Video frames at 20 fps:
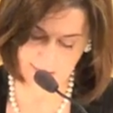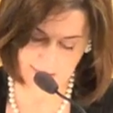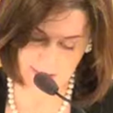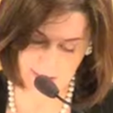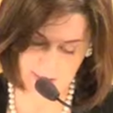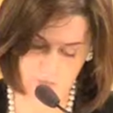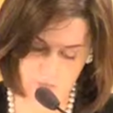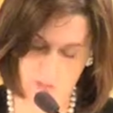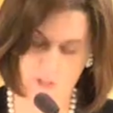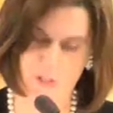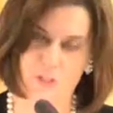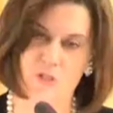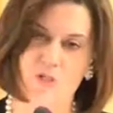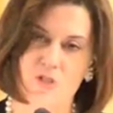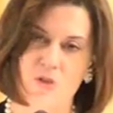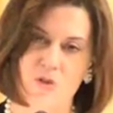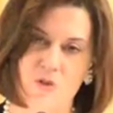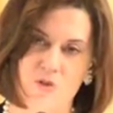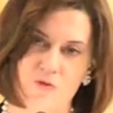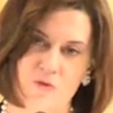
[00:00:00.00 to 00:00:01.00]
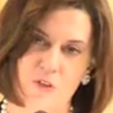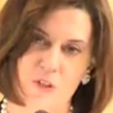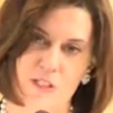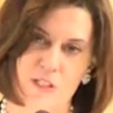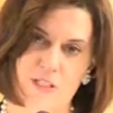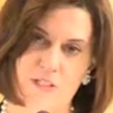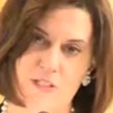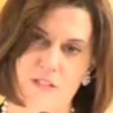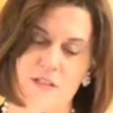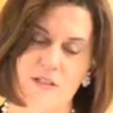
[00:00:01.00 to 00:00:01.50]
and lived to the
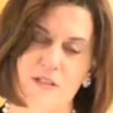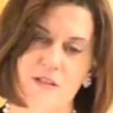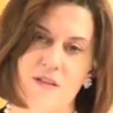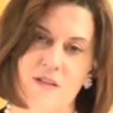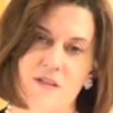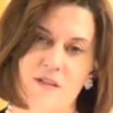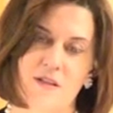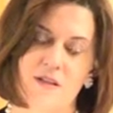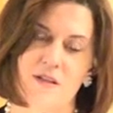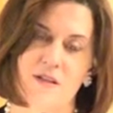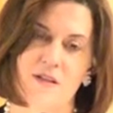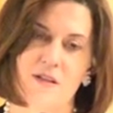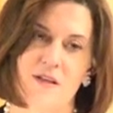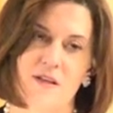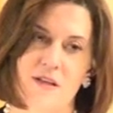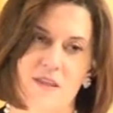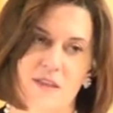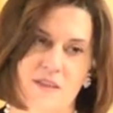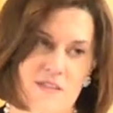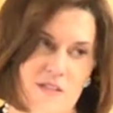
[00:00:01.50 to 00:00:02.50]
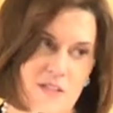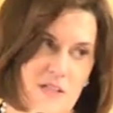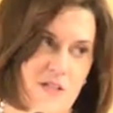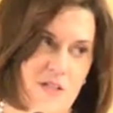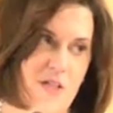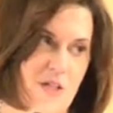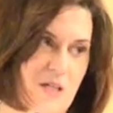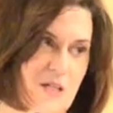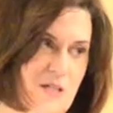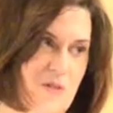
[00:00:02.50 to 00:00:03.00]
fullest the
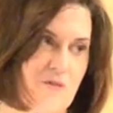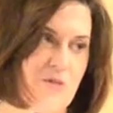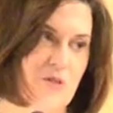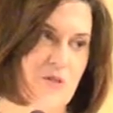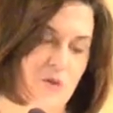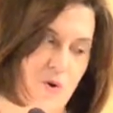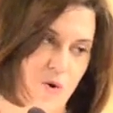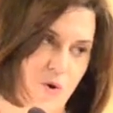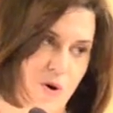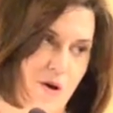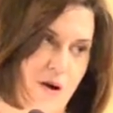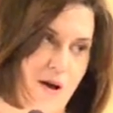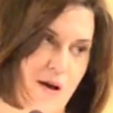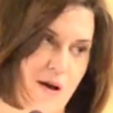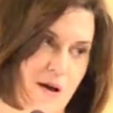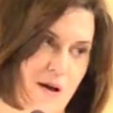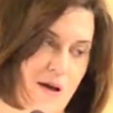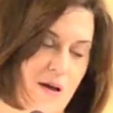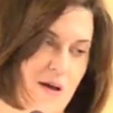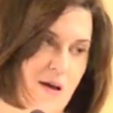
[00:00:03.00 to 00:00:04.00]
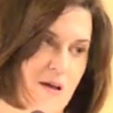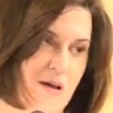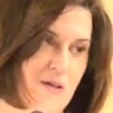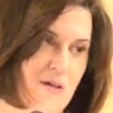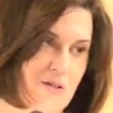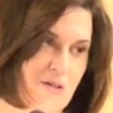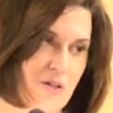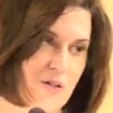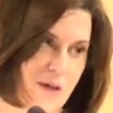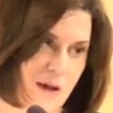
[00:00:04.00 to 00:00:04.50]
teachings of the Torah
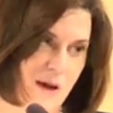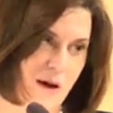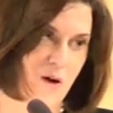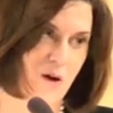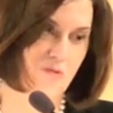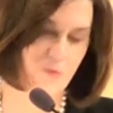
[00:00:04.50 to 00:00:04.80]
to